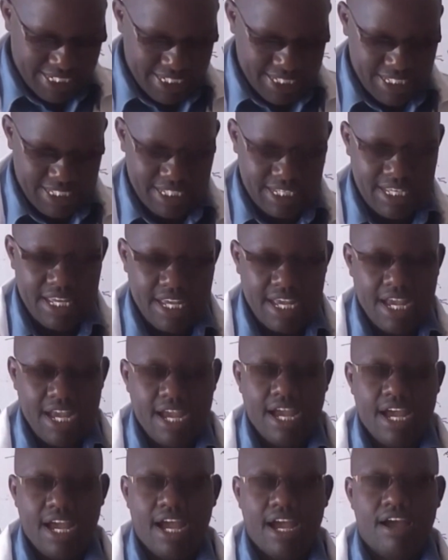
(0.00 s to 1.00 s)

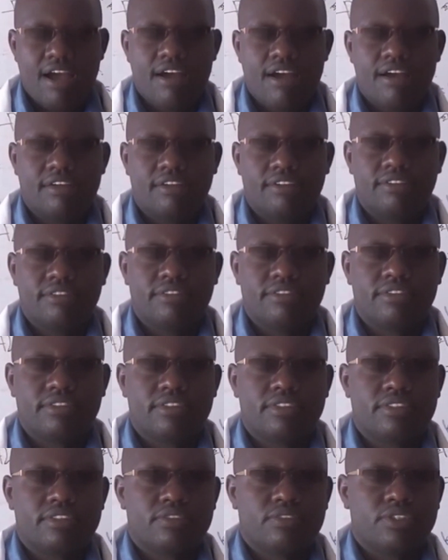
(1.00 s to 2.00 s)
And we also
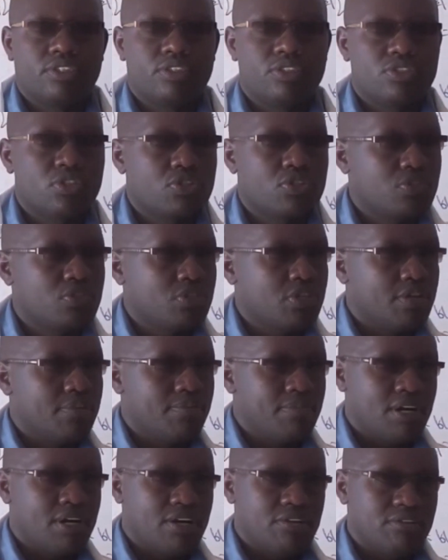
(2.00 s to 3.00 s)
talk about
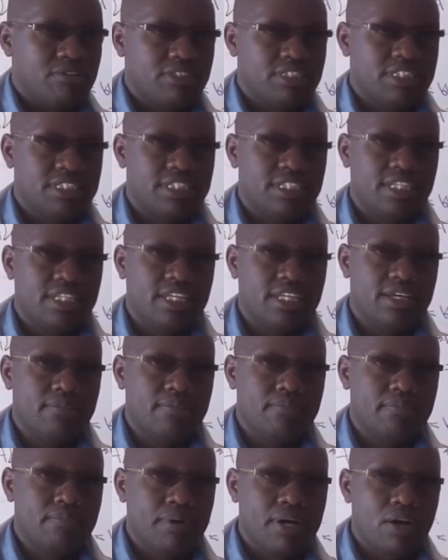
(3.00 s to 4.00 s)
the power.
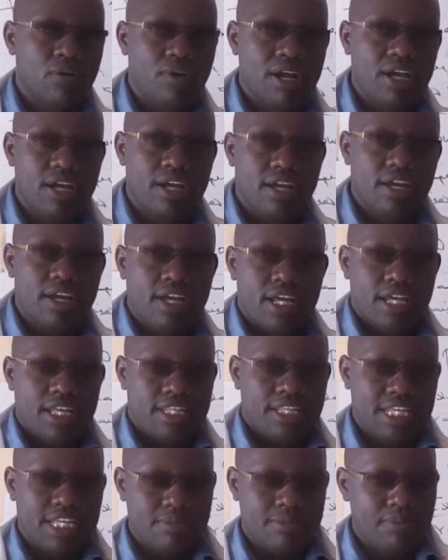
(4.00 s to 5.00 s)
That power
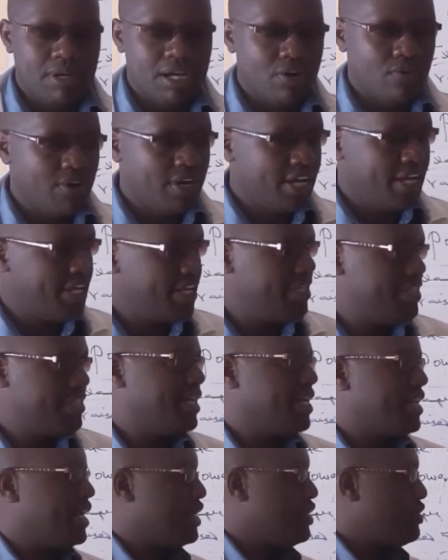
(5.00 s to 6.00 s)
is the rate of
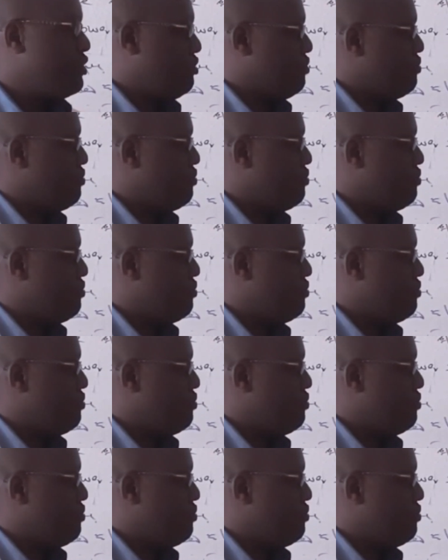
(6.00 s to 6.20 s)
doing work.